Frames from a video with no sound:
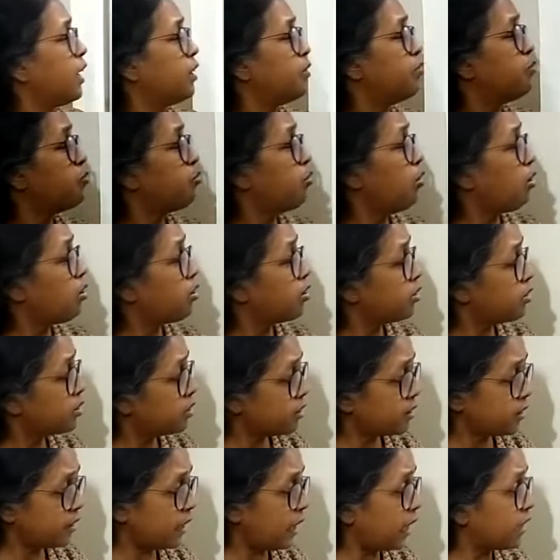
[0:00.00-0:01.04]
and for
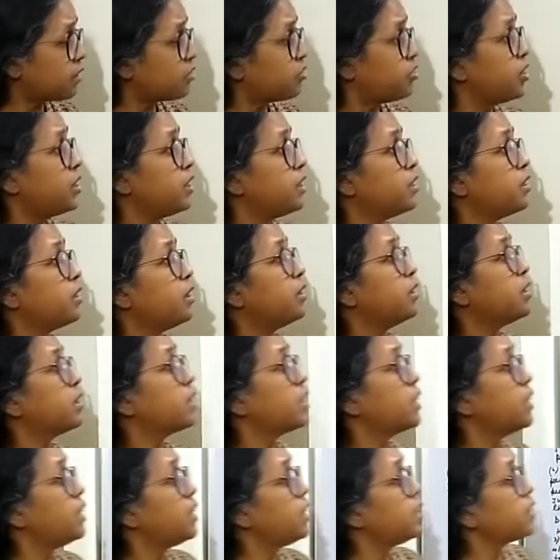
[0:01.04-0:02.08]
that reasons
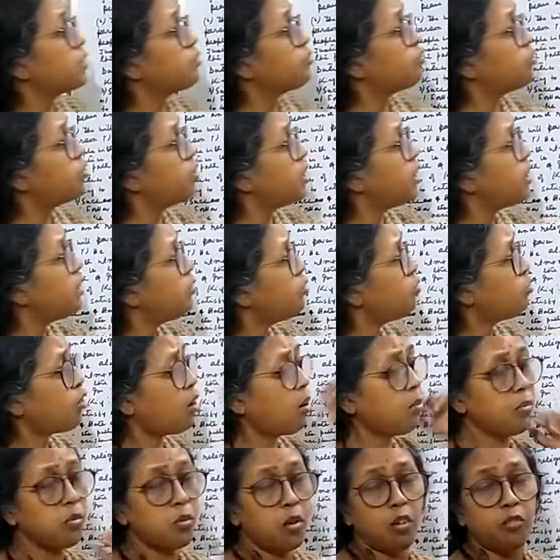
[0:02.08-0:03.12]
he is free
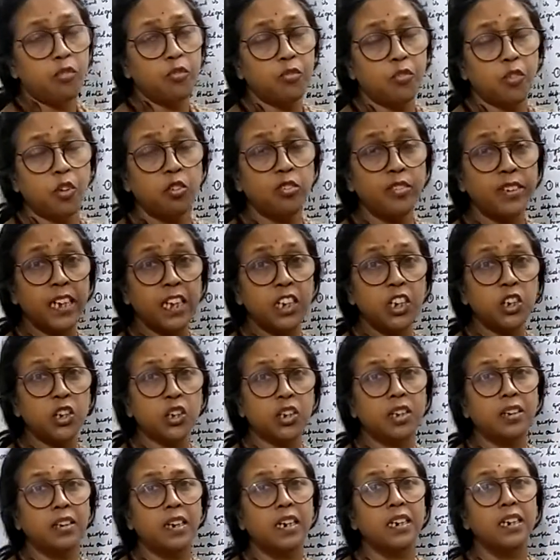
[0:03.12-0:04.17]
from
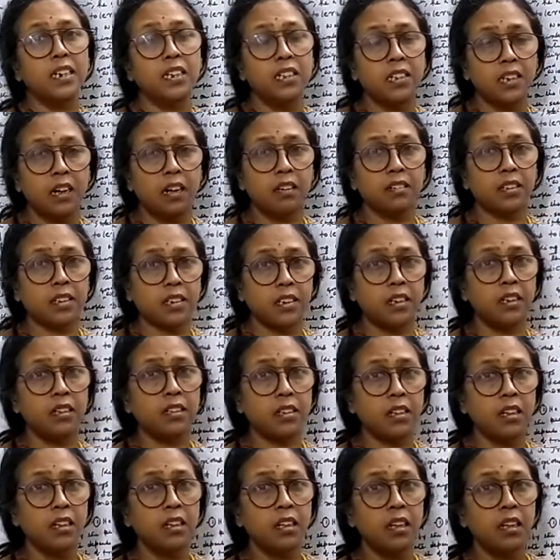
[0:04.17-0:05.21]
confrontation and injustice.